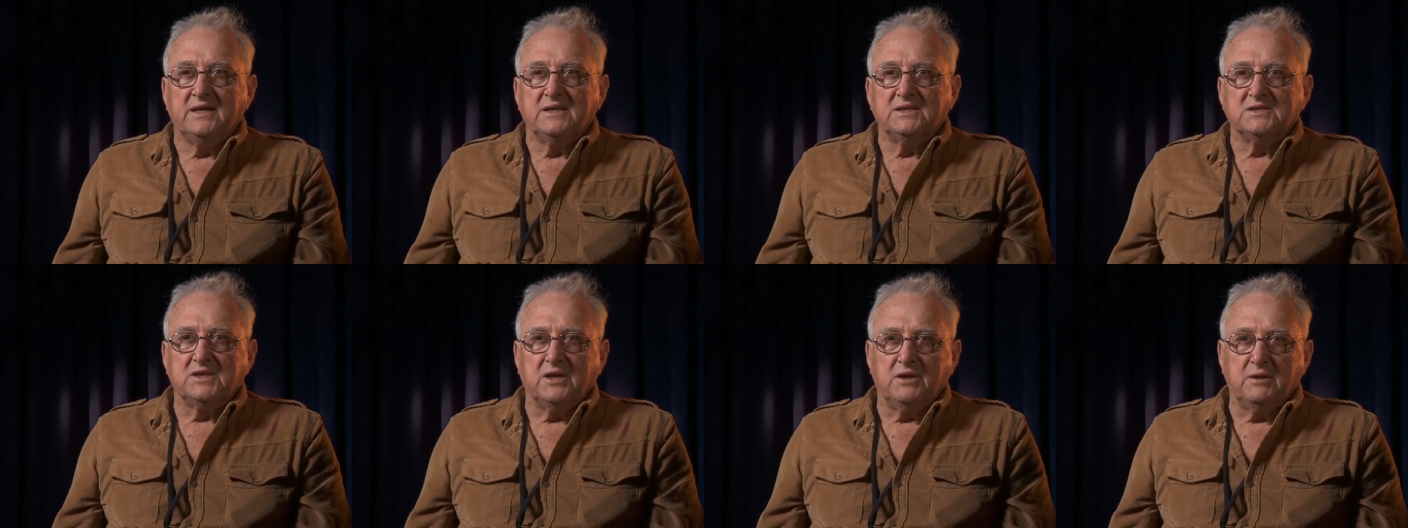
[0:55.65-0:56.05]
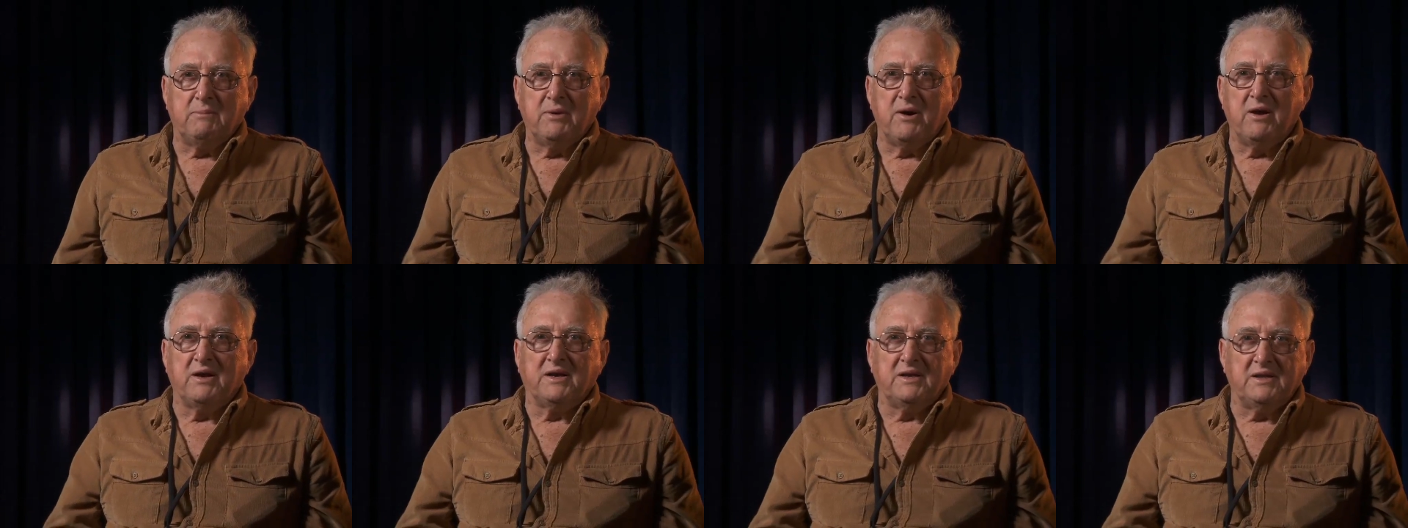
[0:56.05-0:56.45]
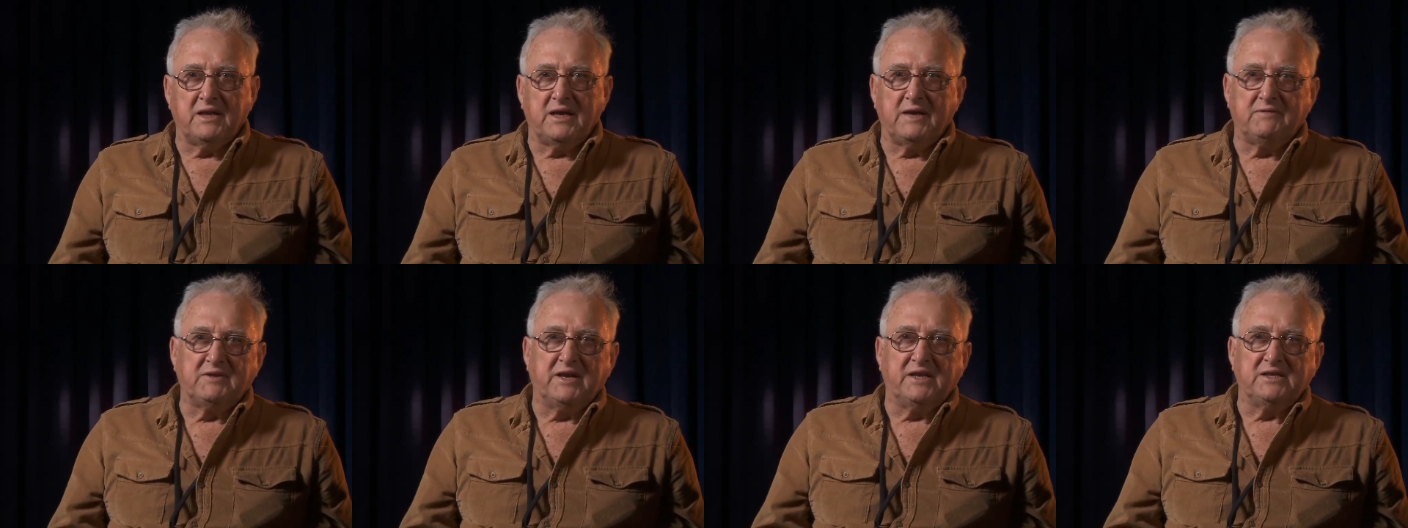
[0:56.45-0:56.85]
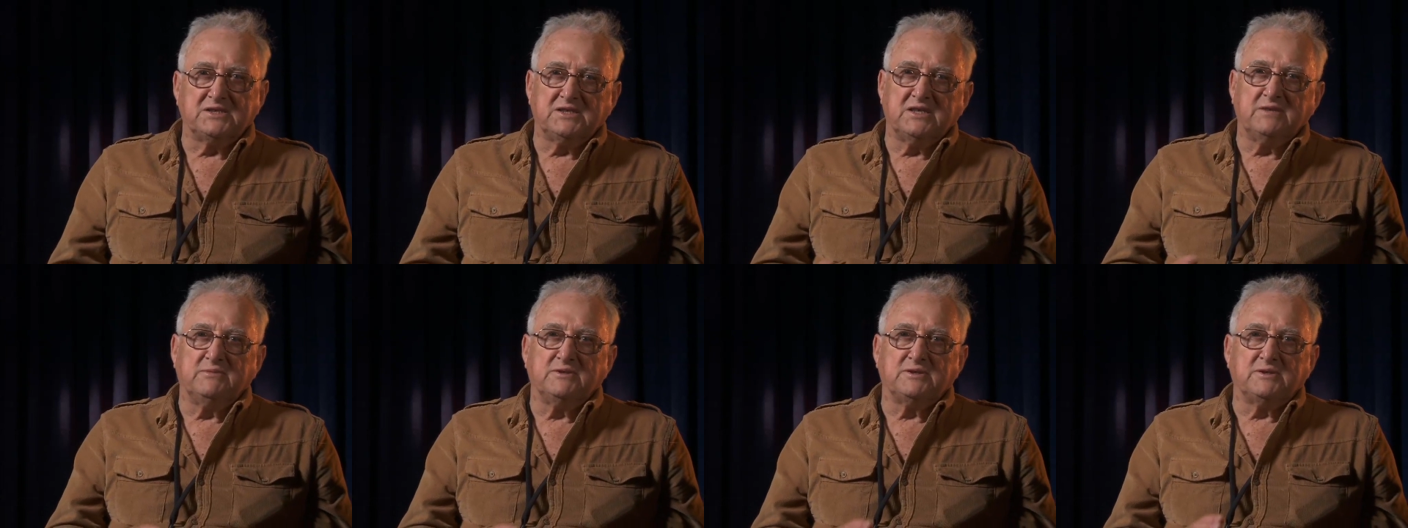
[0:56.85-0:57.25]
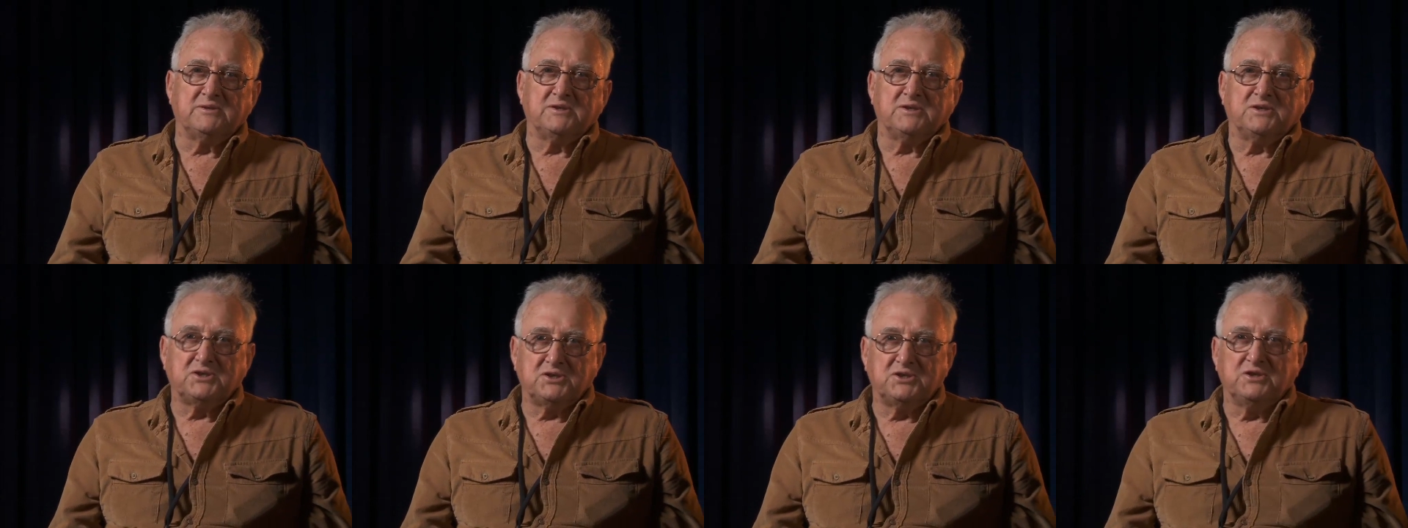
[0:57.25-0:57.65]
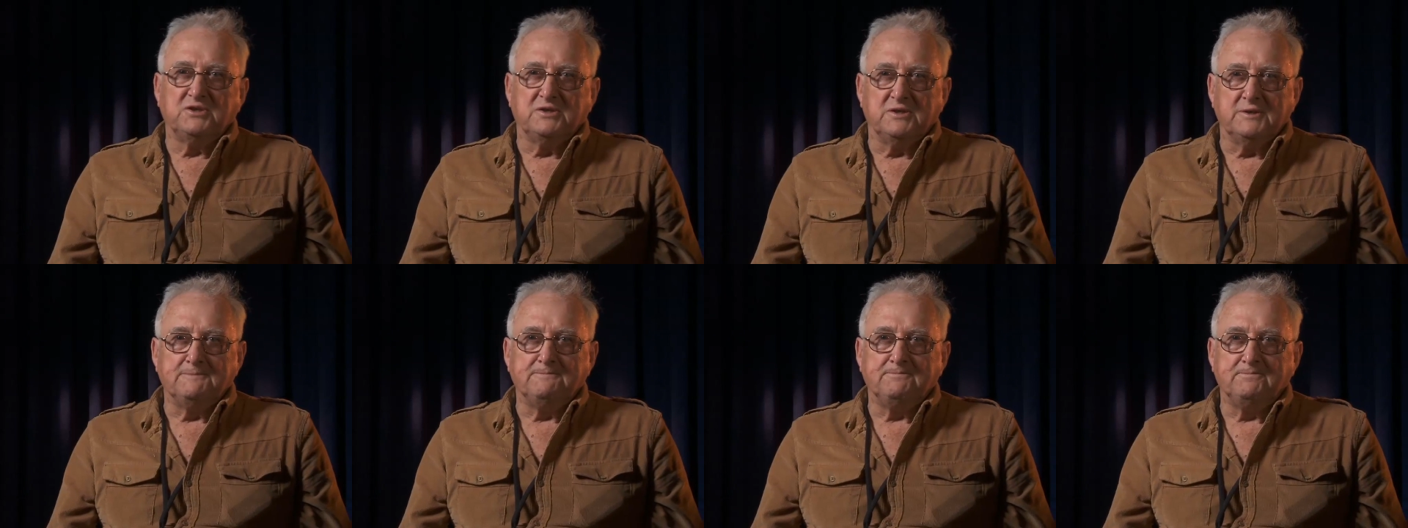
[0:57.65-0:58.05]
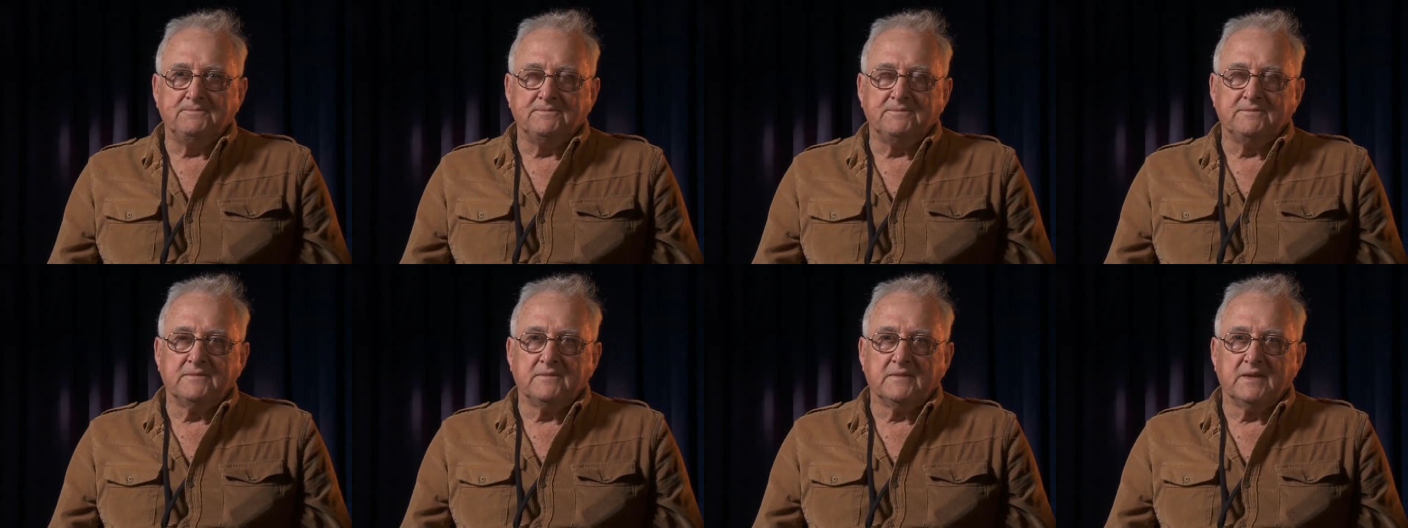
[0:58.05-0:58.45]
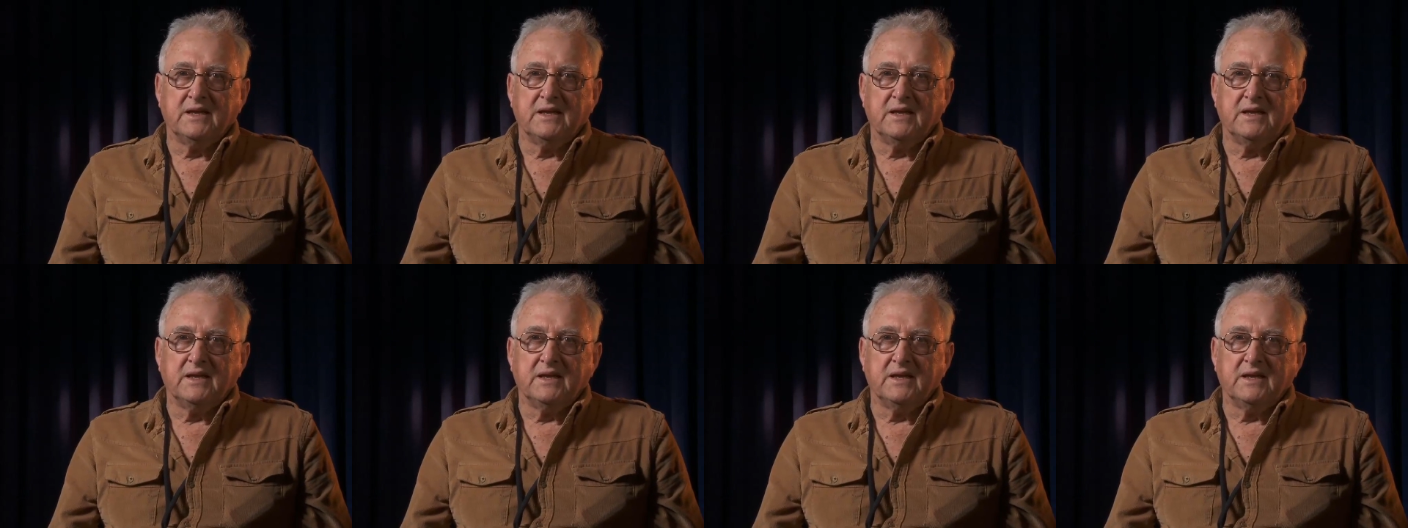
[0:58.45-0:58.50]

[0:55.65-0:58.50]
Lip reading: So the pilot in the left-hand seat, which was the student,